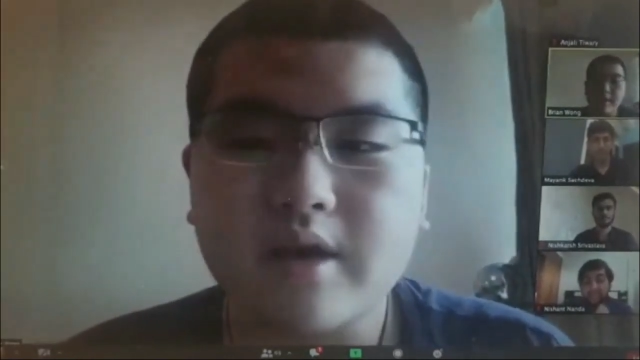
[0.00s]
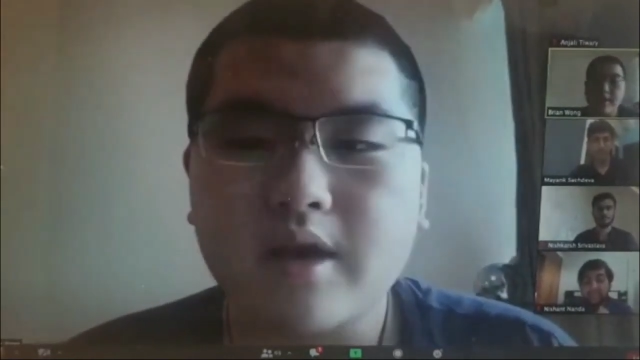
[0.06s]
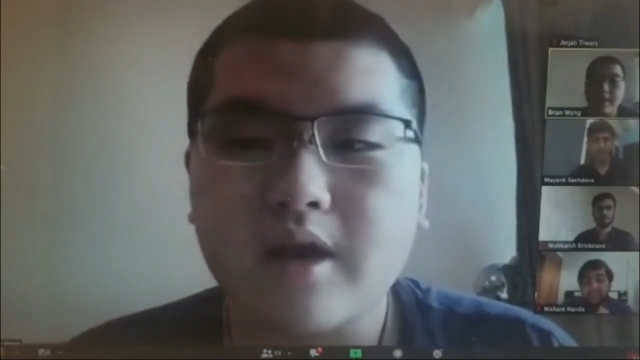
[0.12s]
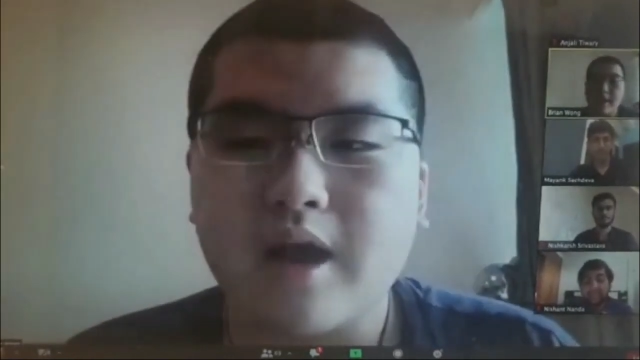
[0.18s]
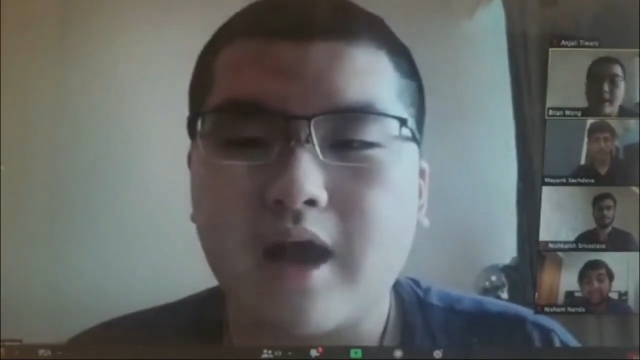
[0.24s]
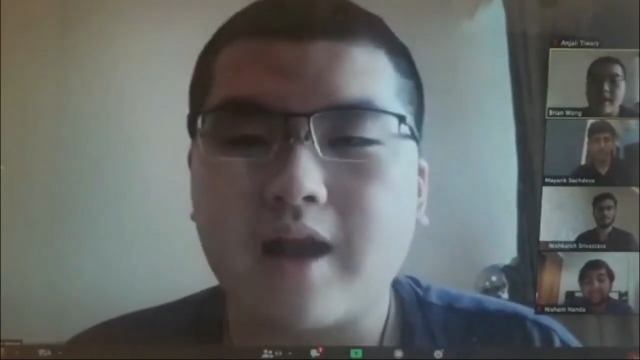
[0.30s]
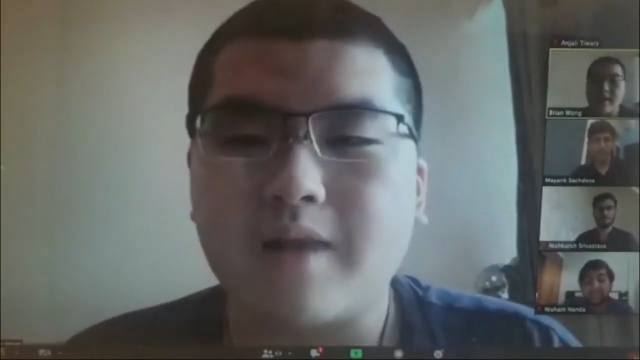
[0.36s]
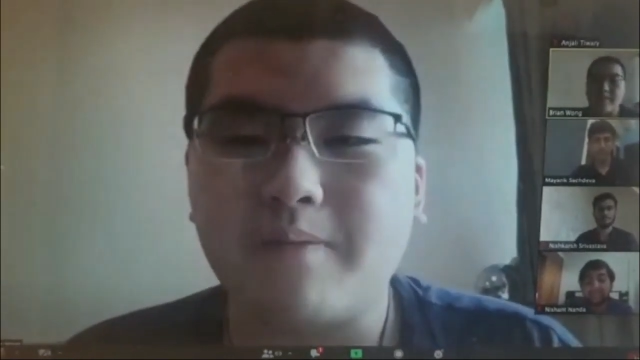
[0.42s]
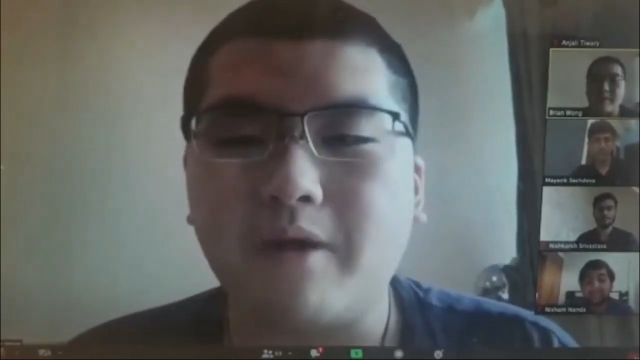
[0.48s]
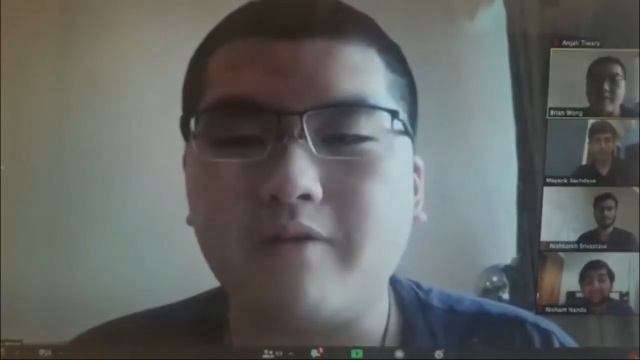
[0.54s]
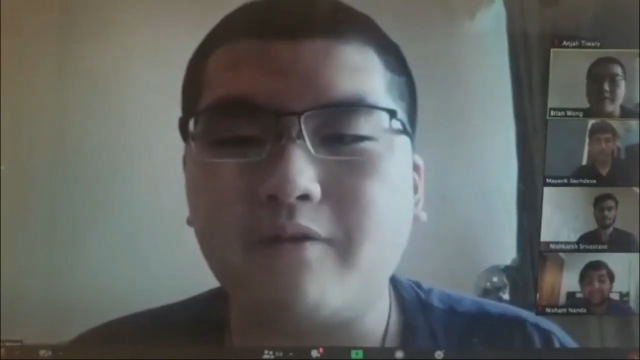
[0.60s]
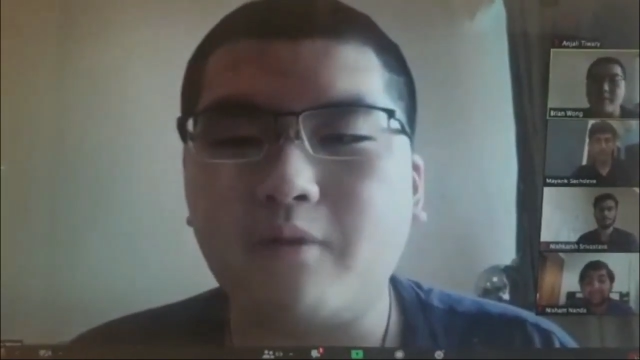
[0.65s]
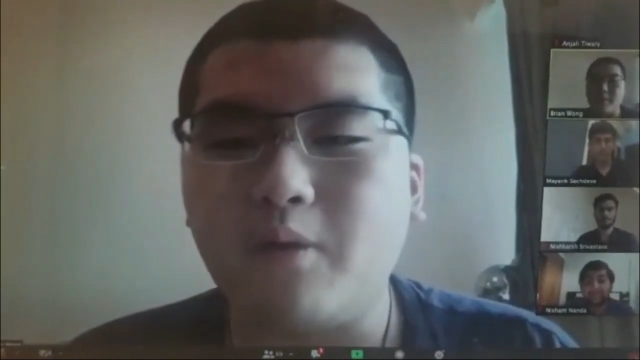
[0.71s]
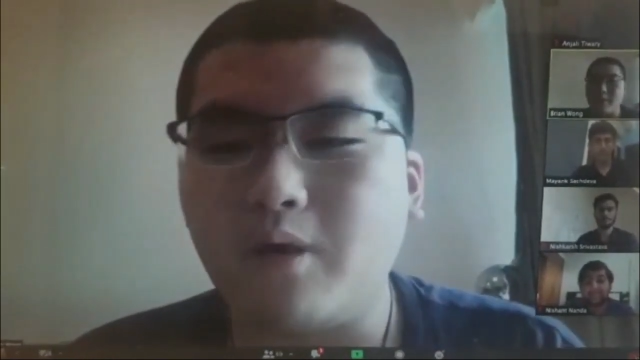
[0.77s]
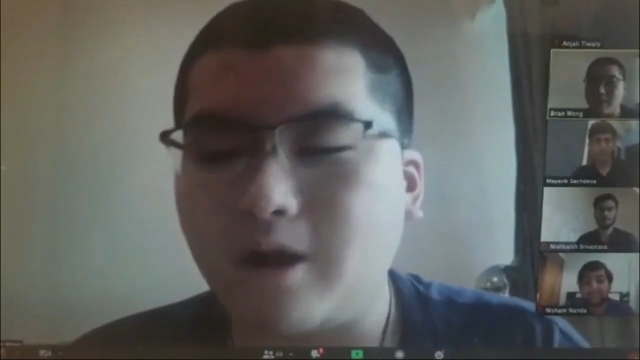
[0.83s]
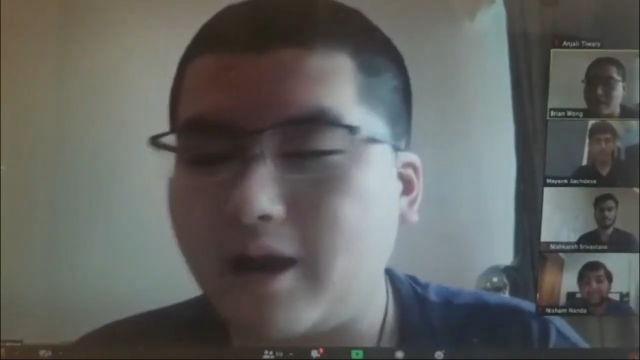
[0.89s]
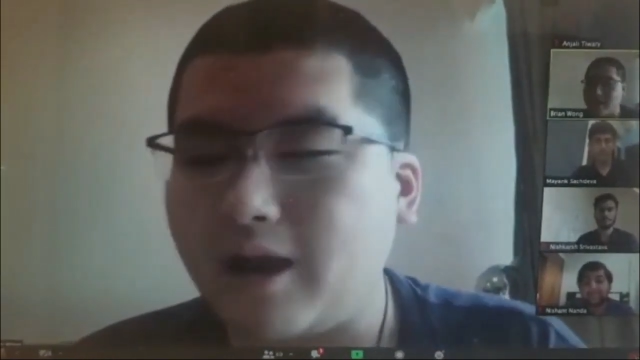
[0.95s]
And above
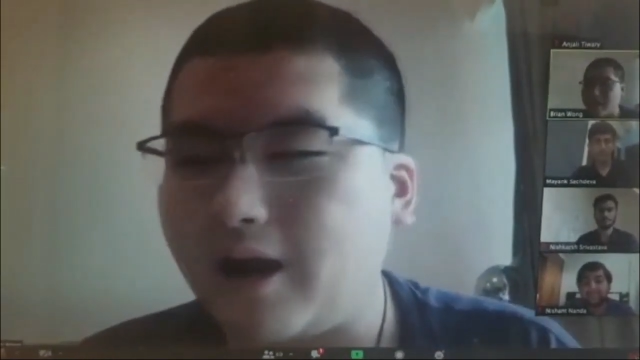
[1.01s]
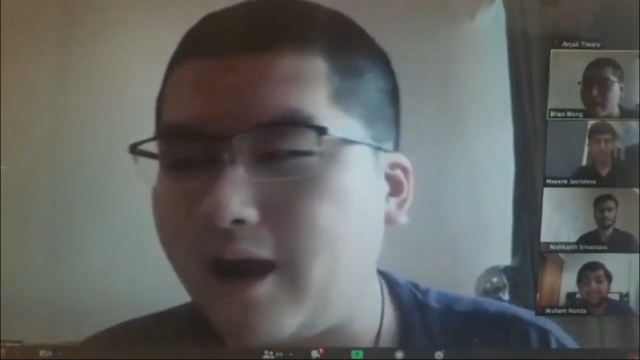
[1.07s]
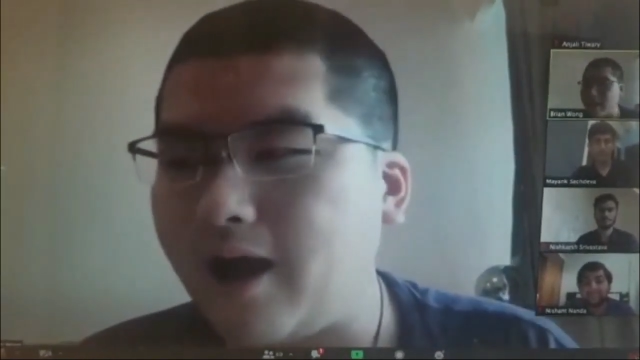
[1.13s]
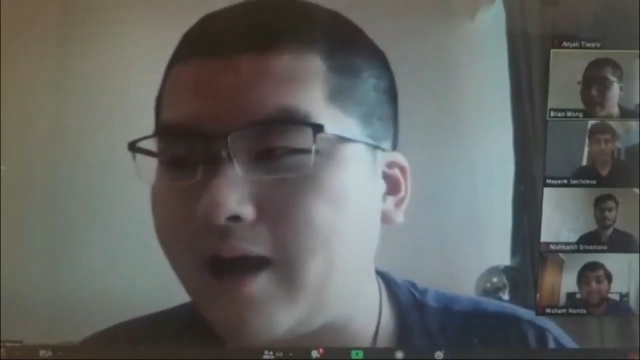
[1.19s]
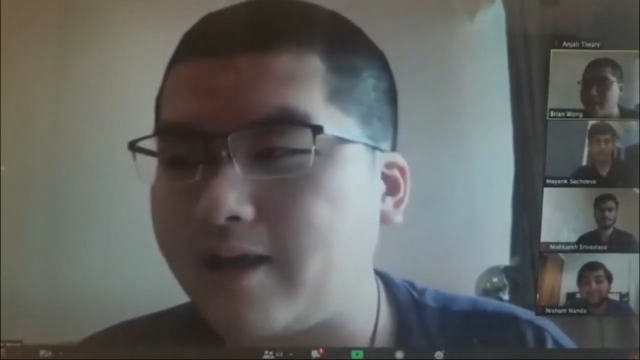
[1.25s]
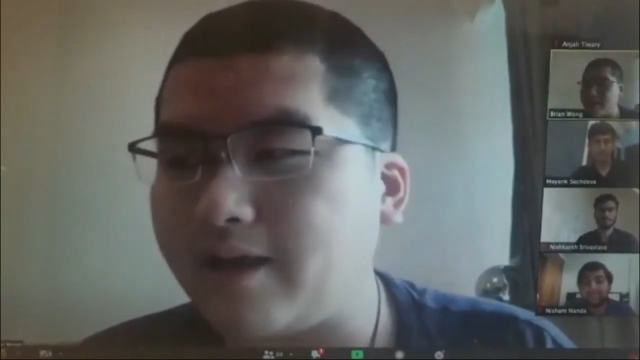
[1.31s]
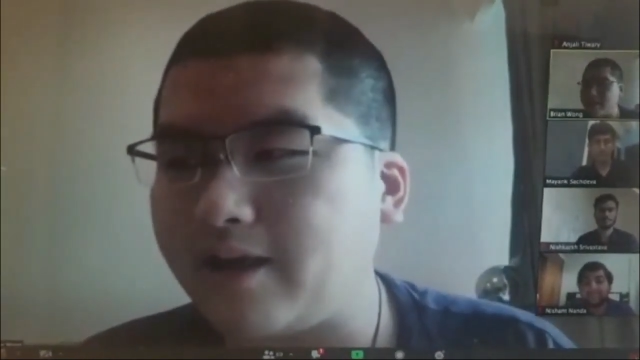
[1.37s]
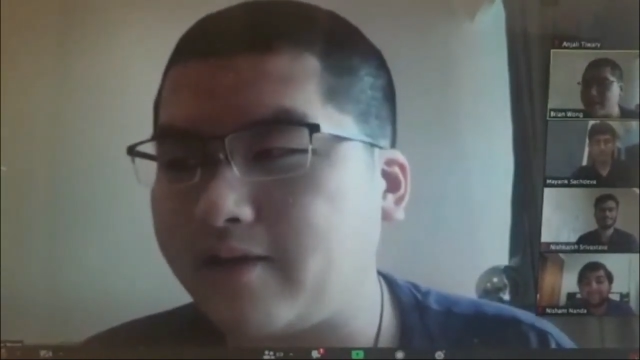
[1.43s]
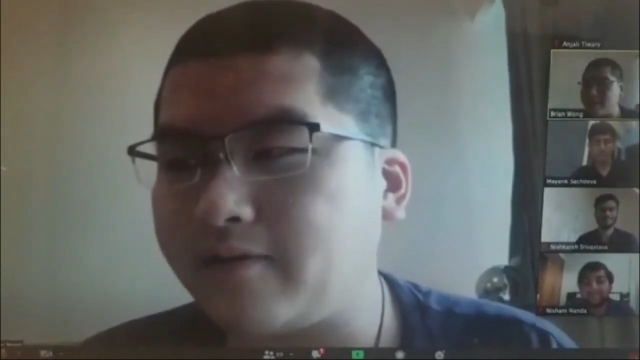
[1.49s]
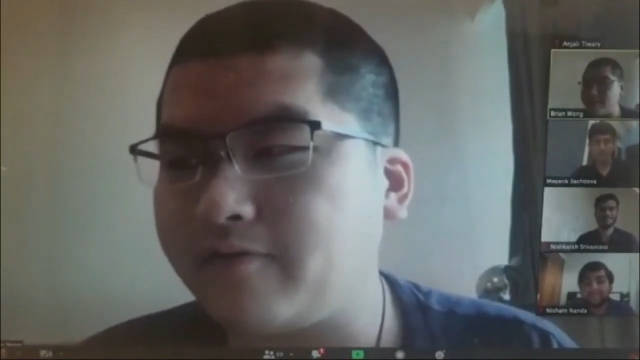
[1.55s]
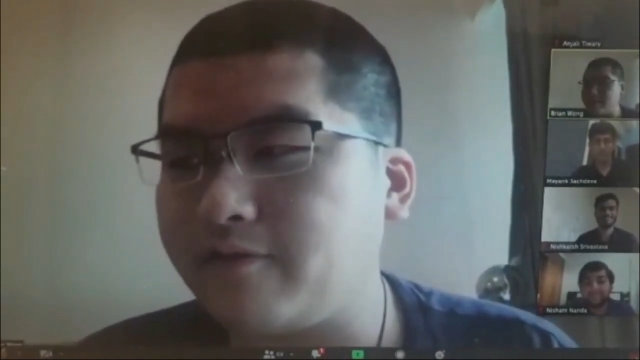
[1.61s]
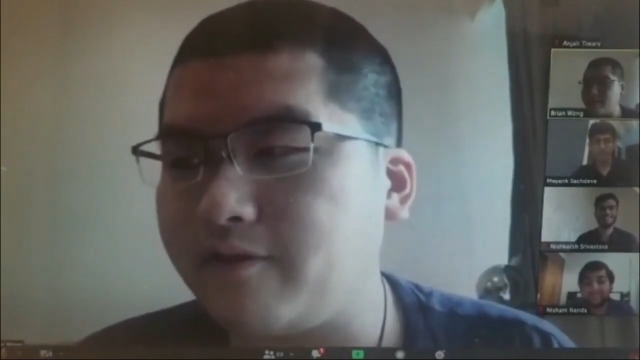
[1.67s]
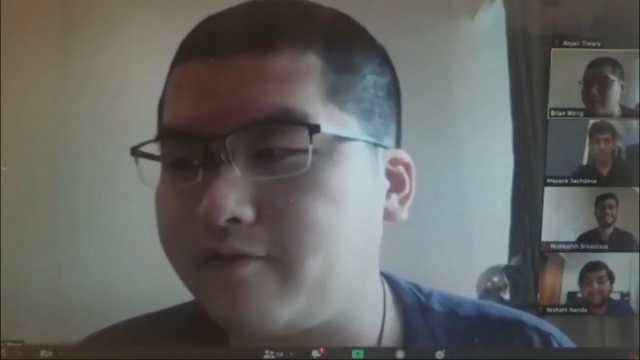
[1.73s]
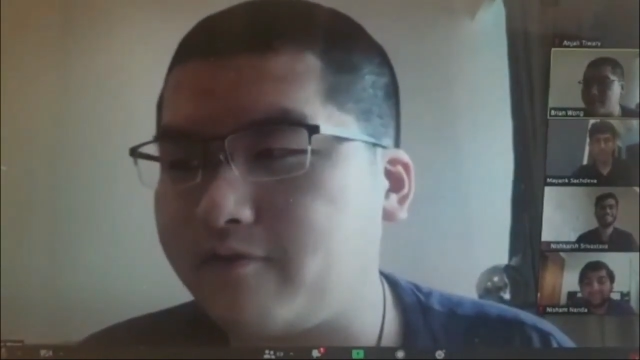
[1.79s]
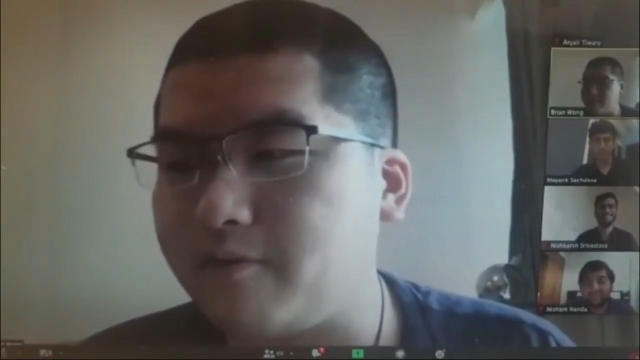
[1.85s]
all, I think